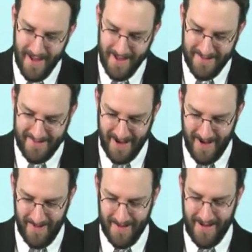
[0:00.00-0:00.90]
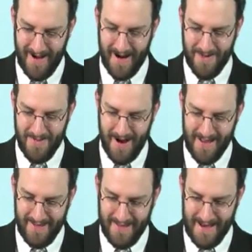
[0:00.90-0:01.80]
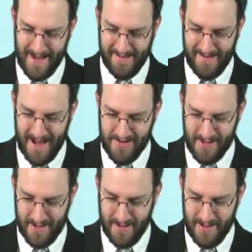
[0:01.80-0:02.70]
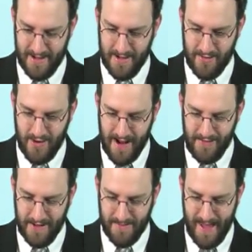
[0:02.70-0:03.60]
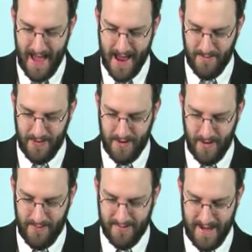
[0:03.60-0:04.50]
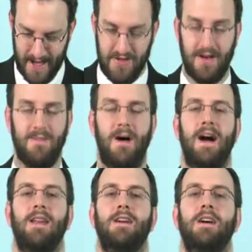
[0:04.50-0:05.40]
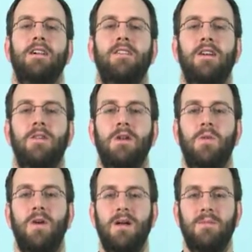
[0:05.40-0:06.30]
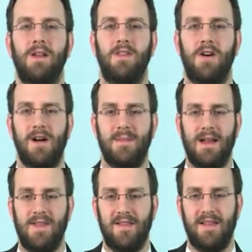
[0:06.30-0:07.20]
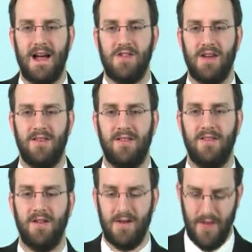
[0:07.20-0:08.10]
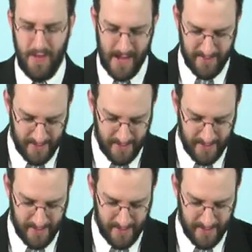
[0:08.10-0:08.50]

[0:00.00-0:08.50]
So, all right, we're on to the next section. Drafting your patent with the office action in mind. So what I'm going to talk about in this section is there's certain things